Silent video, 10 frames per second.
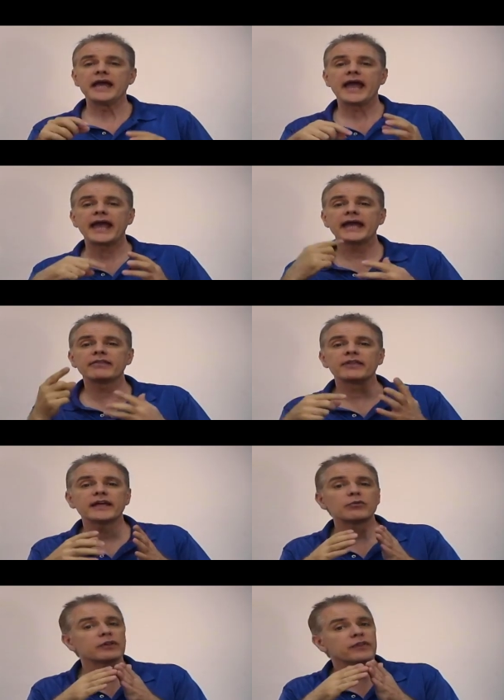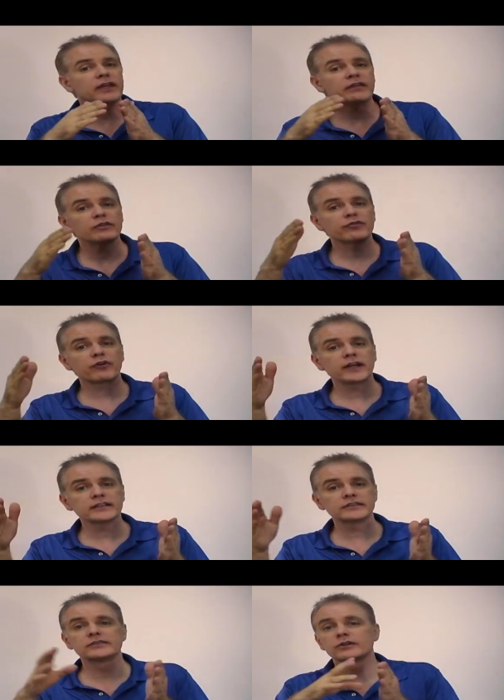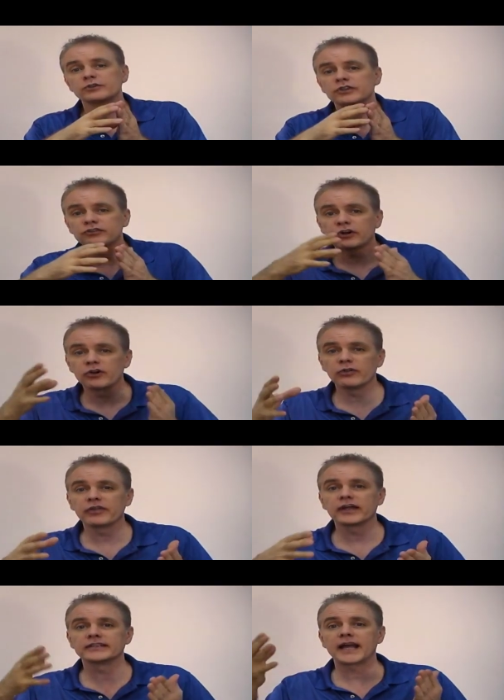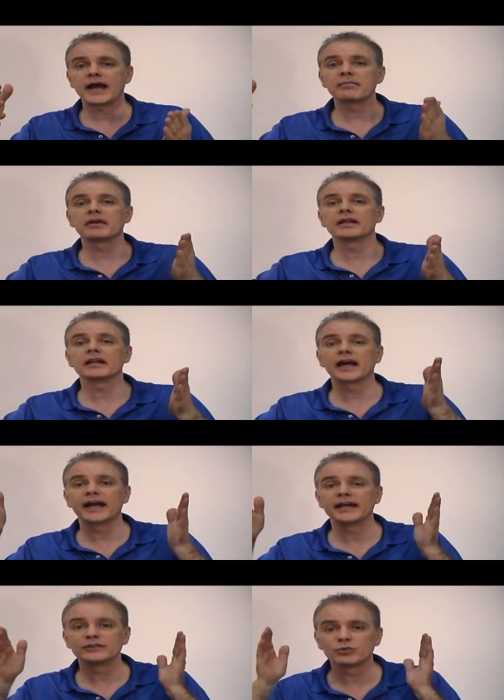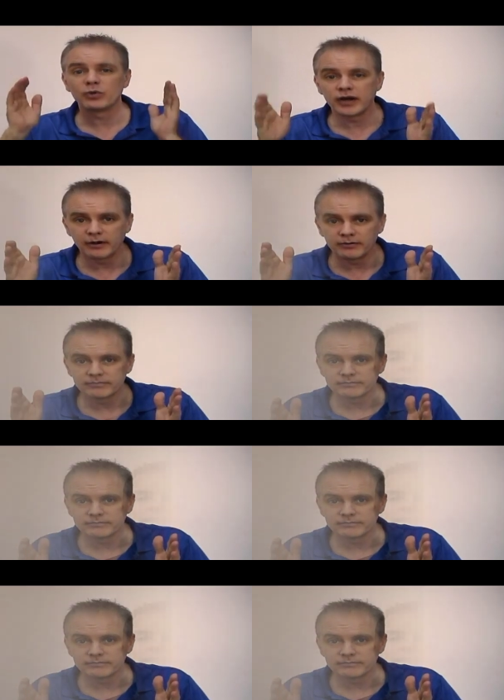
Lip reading: And then within the phrases, there's internal things happening as well.